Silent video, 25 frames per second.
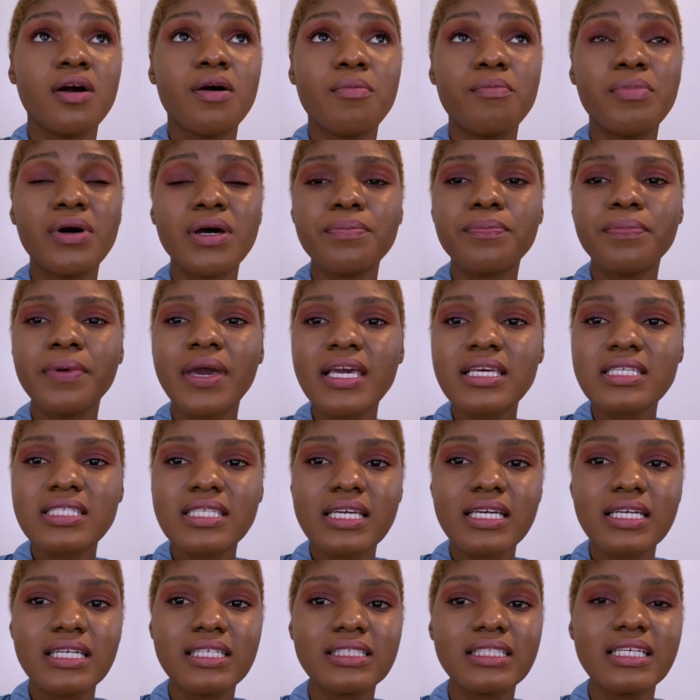But
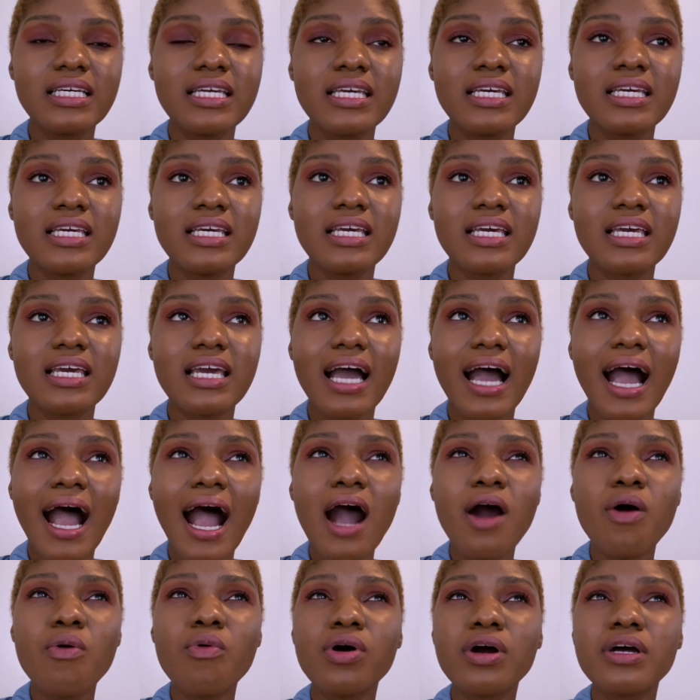basically,
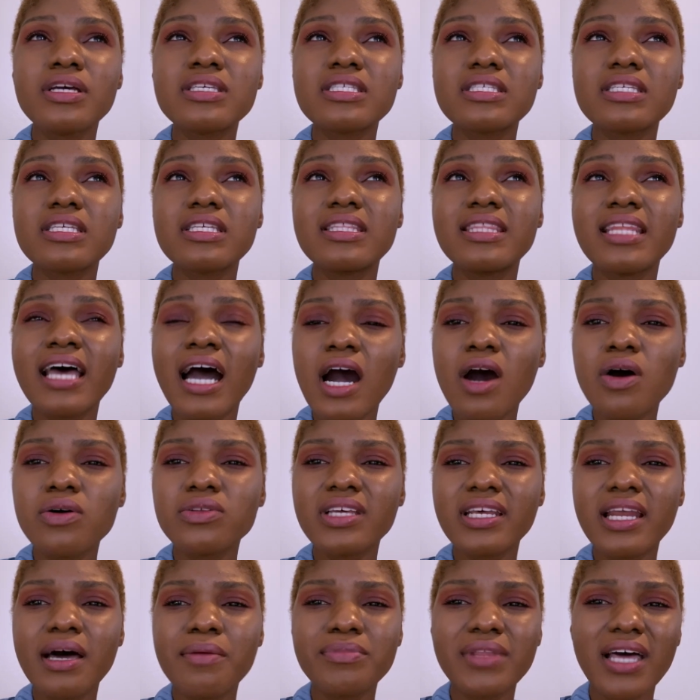now
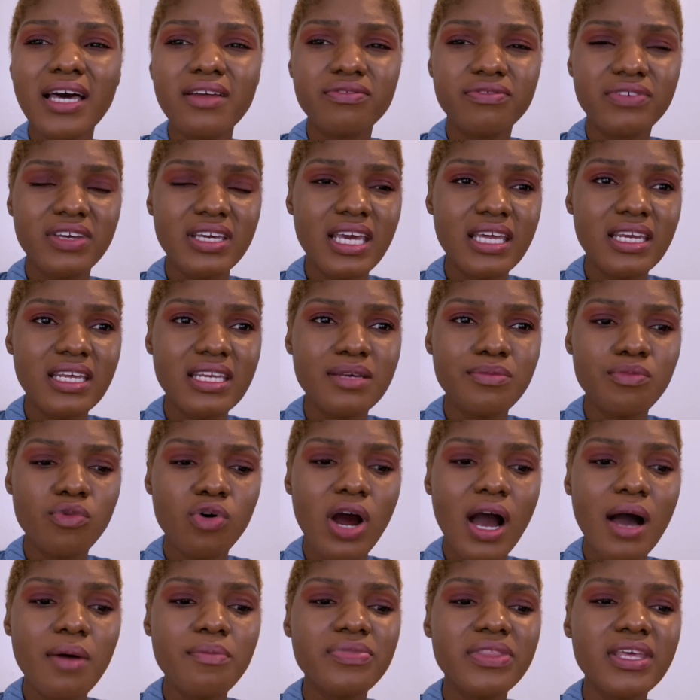that I'm not vegan
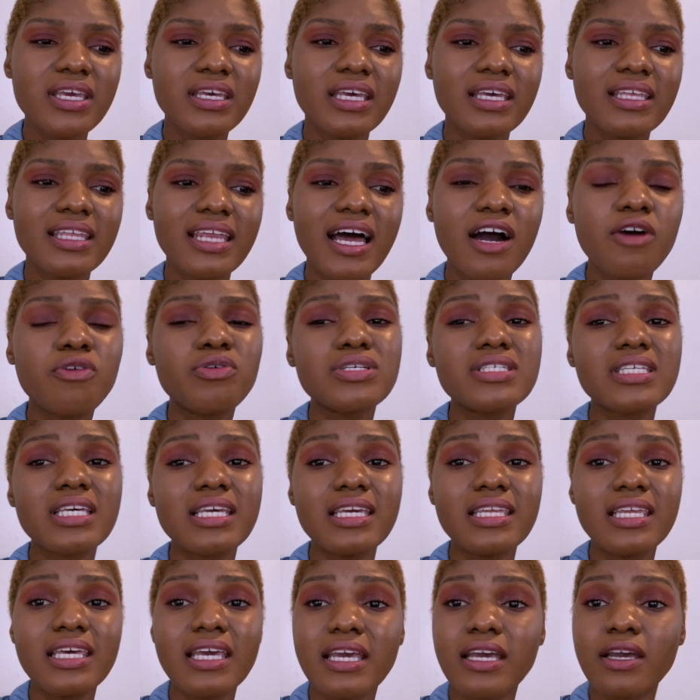anymore, I'm thinking that I was
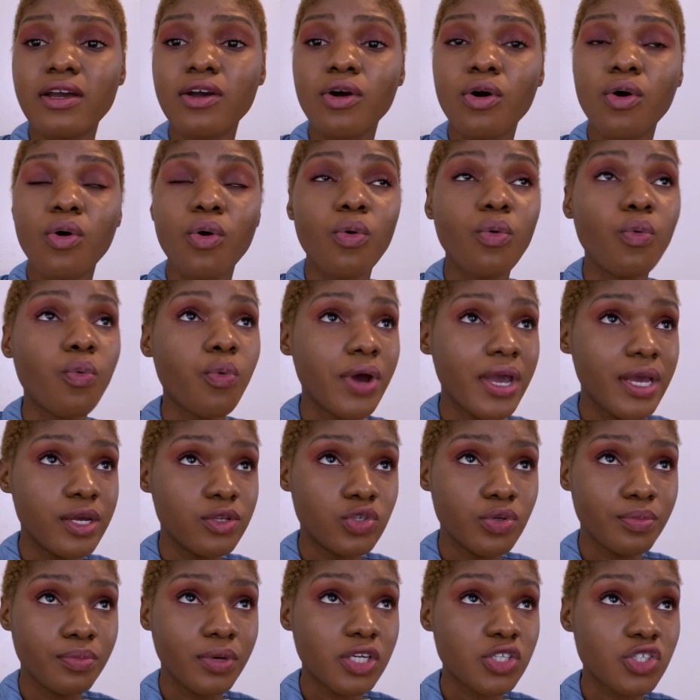eating way
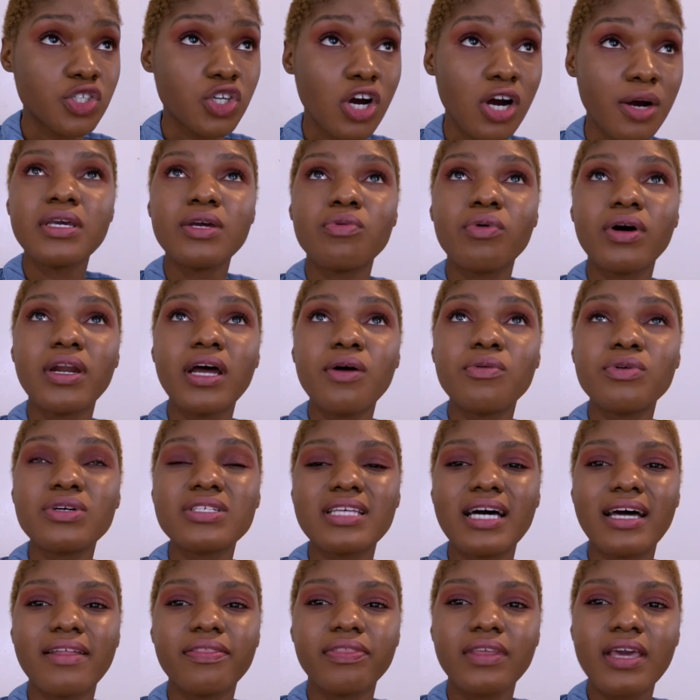too much carbs. What I was
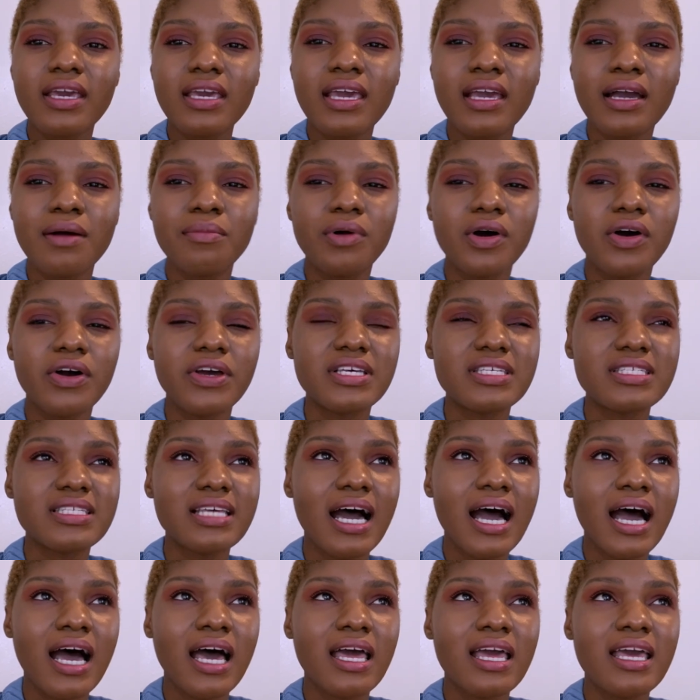not thinking about is
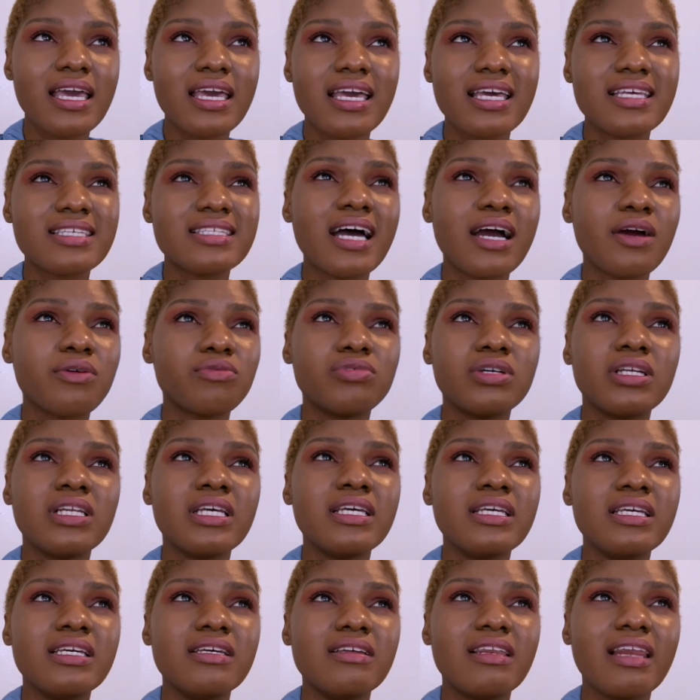that it's not
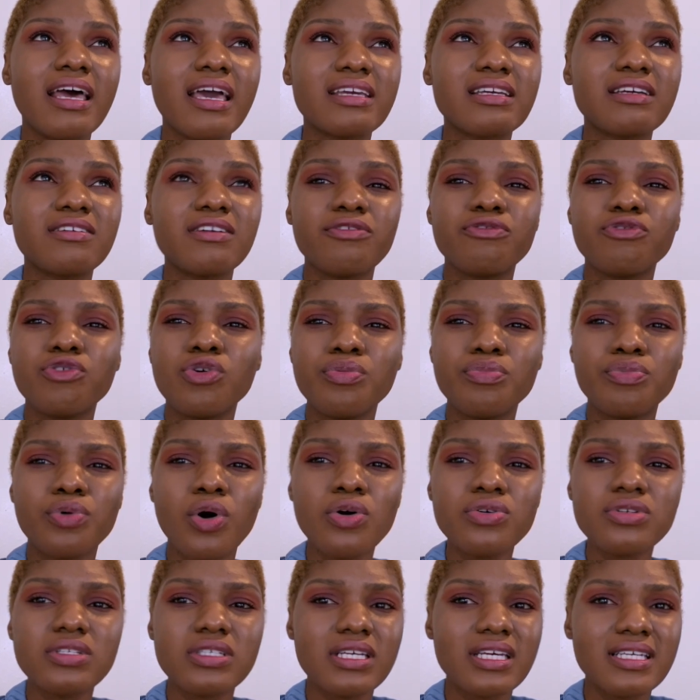really like full
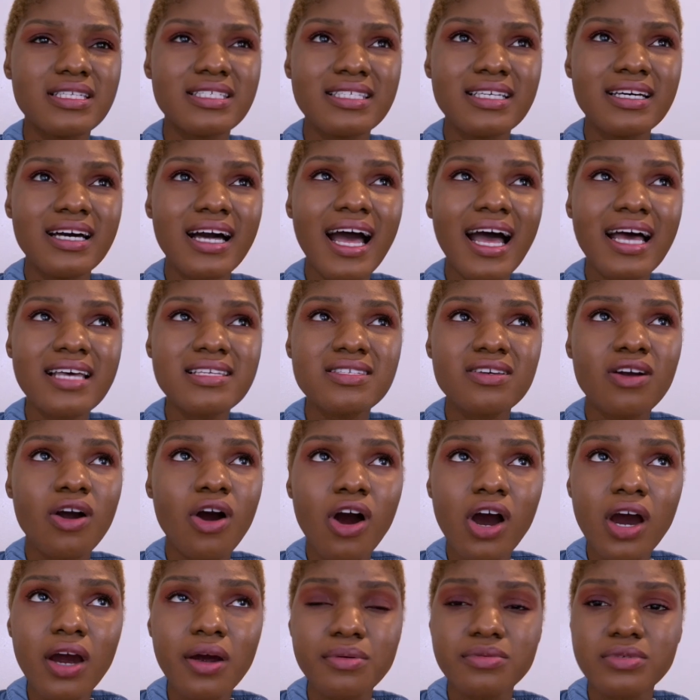protein. It still has
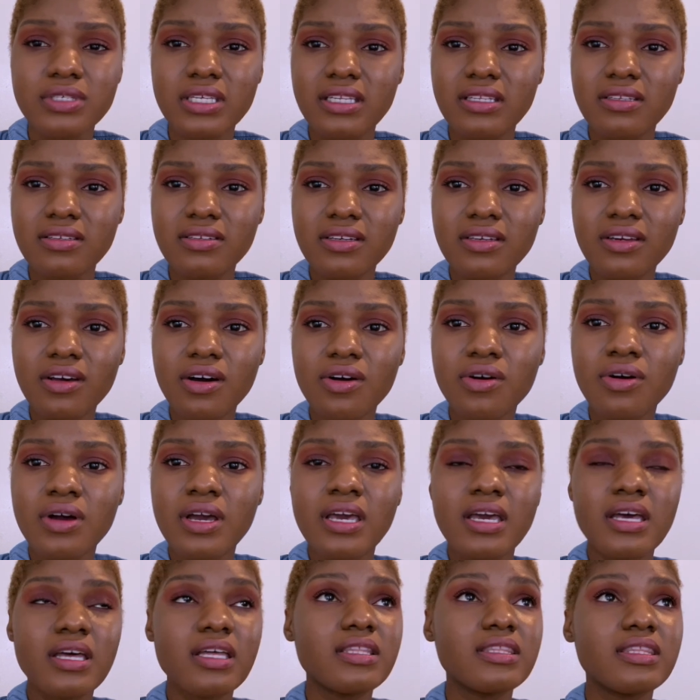carbs, and
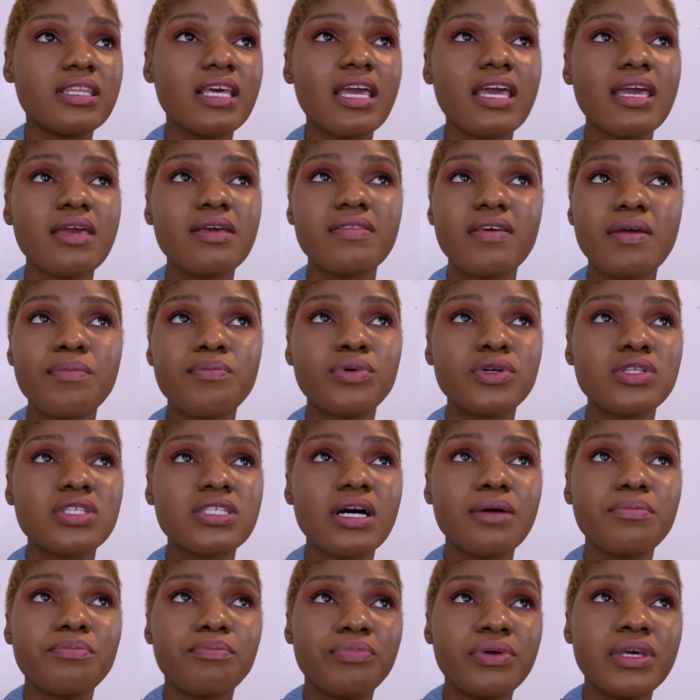they put
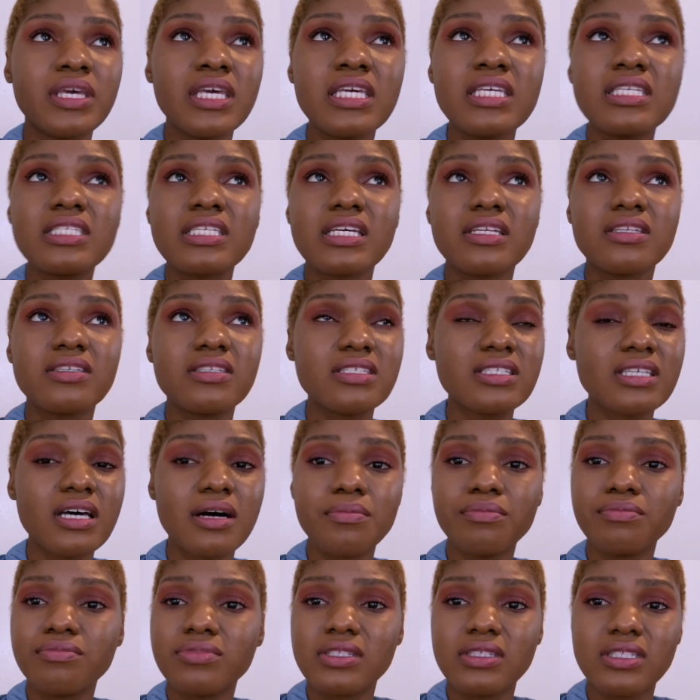some peas and
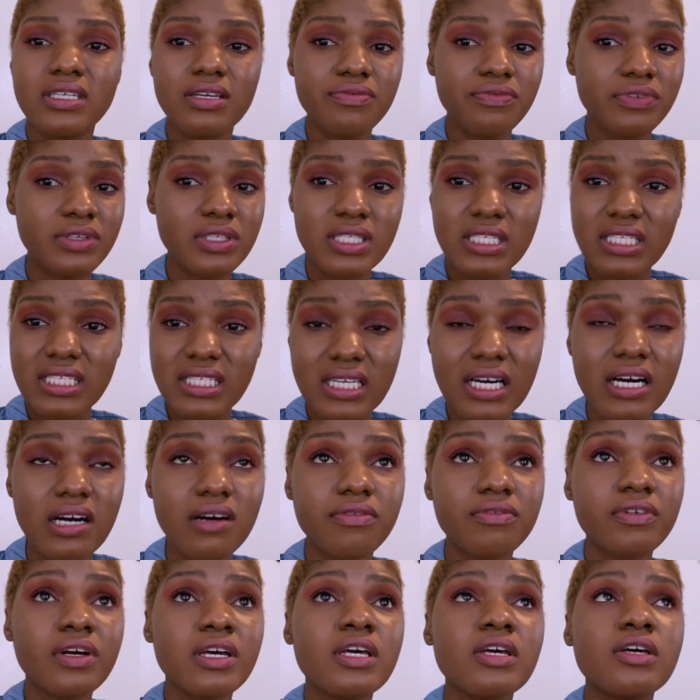some different
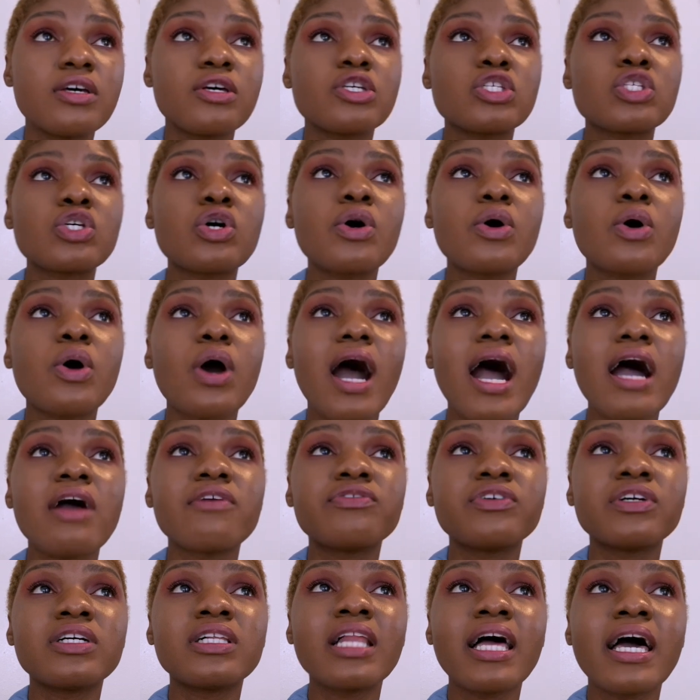stuff. So I
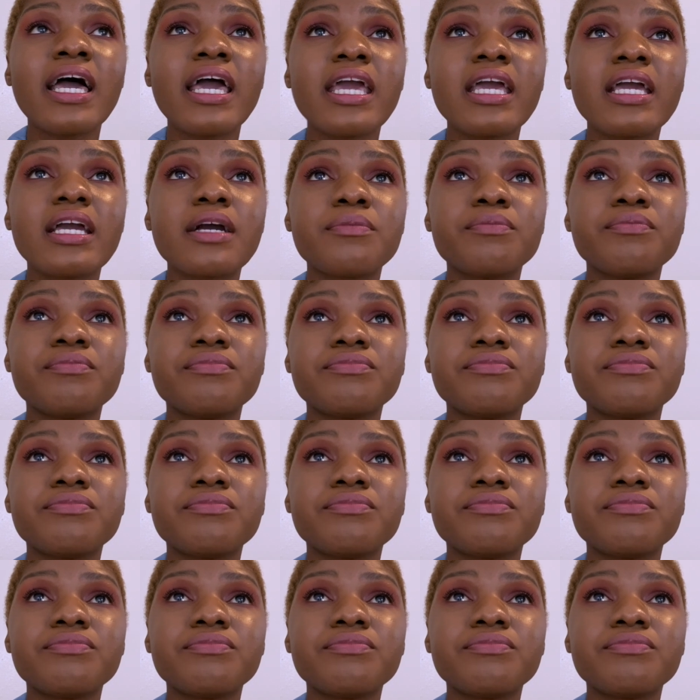feel like,